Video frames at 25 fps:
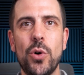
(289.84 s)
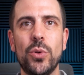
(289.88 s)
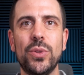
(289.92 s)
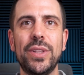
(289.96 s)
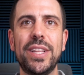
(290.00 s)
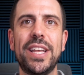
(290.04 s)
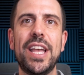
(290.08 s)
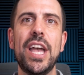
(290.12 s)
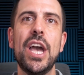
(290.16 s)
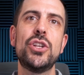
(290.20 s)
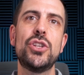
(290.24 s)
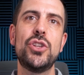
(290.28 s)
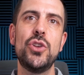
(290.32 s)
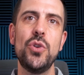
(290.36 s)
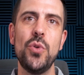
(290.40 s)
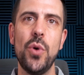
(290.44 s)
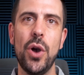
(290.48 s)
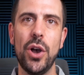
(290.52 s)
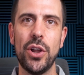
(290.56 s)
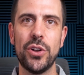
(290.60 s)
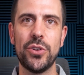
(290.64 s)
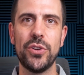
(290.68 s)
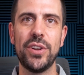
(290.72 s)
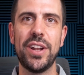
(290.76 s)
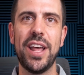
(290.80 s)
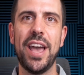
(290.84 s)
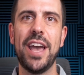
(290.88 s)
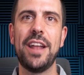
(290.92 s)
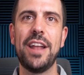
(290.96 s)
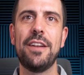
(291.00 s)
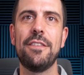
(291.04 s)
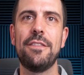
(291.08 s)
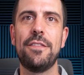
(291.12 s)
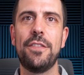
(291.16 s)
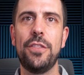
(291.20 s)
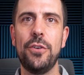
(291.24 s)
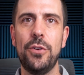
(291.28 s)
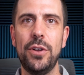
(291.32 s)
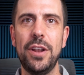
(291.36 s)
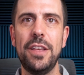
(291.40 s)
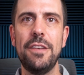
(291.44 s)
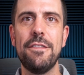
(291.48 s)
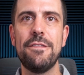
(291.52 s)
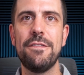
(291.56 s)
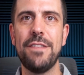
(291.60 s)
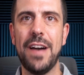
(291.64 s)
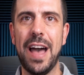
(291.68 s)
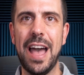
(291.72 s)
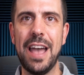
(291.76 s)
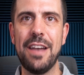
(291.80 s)
only
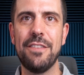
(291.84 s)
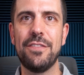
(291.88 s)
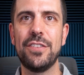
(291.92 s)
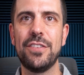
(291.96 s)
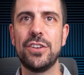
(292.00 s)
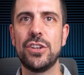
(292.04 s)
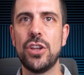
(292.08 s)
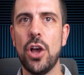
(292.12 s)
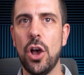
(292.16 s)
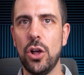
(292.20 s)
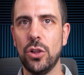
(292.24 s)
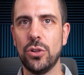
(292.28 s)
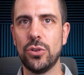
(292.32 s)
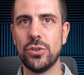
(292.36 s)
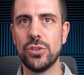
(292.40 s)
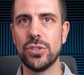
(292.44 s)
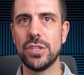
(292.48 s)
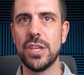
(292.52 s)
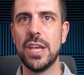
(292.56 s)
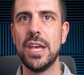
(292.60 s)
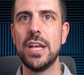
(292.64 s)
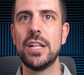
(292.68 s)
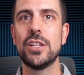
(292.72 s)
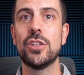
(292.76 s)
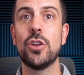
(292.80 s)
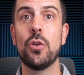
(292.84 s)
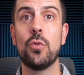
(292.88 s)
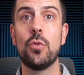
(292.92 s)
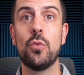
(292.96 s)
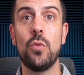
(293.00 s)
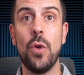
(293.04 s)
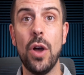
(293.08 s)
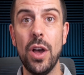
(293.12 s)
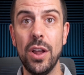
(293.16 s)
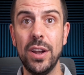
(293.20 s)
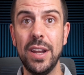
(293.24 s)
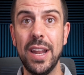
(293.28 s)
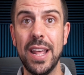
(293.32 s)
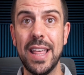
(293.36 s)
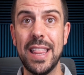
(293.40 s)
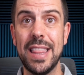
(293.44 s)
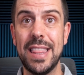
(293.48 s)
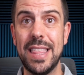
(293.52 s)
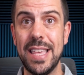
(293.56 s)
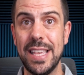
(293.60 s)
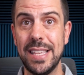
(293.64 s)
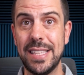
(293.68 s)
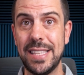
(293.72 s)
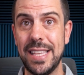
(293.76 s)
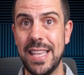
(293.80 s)
$235 to run
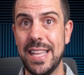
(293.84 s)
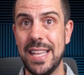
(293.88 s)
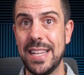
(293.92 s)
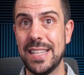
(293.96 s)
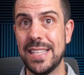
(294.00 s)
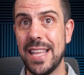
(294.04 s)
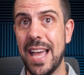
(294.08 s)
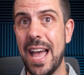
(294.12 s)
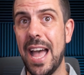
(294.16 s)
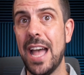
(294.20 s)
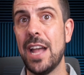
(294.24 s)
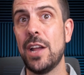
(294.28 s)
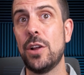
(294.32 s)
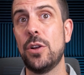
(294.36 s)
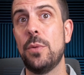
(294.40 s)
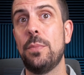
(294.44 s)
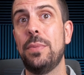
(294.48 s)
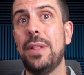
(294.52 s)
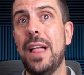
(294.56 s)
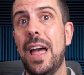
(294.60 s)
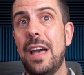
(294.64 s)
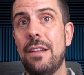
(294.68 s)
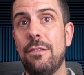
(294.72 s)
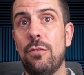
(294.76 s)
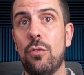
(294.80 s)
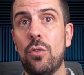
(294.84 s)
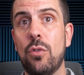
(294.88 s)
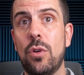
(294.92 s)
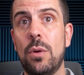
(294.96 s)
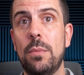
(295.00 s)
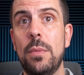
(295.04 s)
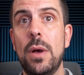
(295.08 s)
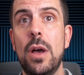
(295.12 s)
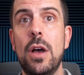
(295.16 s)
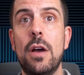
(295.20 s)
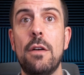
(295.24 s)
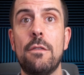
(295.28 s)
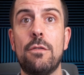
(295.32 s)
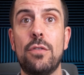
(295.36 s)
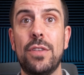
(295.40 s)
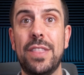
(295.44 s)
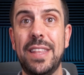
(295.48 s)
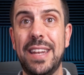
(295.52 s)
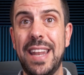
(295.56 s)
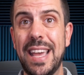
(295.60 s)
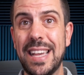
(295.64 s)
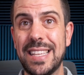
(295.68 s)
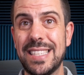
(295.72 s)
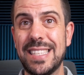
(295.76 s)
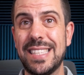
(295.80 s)
this entire platform for the
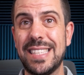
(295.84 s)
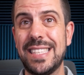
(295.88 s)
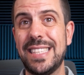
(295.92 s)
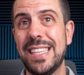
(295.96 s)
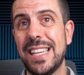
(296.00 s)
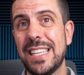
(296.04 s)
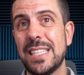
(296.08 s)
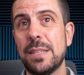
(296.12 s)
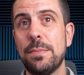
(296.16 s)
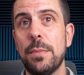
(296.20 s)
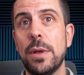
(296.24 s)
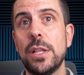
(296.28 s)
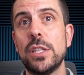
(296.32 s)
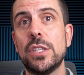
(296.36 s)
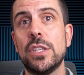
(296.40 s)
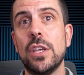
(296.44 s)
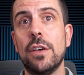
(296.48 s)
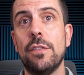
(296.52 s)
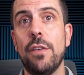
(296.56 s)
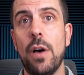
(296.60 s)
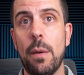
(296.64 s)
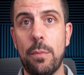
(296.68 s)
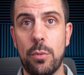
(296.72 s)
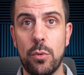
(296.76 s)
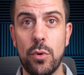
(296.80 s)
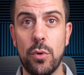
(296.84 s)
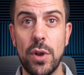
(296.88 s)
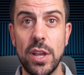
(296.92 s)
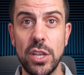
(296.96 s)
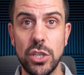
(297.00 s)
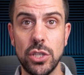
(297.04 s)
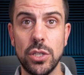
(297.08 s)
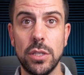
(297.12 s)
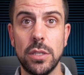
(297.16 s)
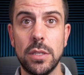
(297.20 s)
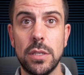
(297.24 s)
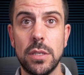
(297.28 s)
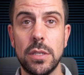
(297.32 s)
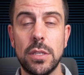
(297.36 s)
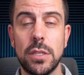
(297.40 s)
next 6 months of operations.